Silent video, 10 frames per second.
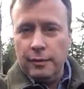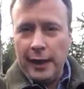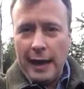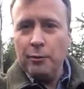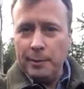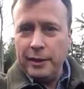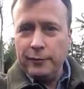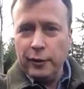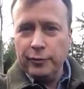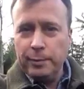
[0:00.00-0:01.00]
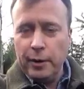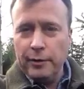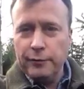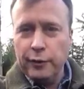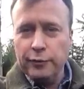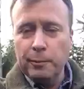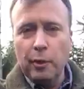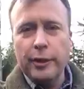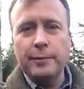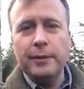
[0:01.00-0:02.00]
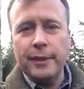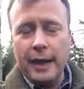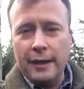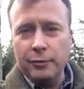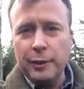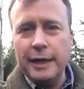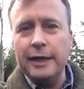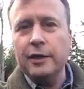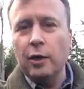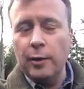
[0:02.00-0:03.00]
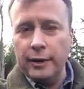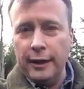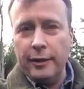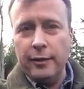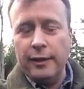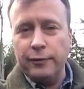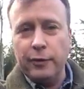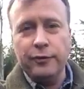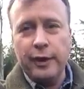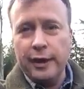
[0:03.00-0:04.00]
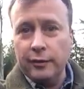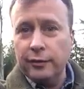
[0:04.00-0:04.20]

that will be the first part of the first morning, but then as we get going later that first day,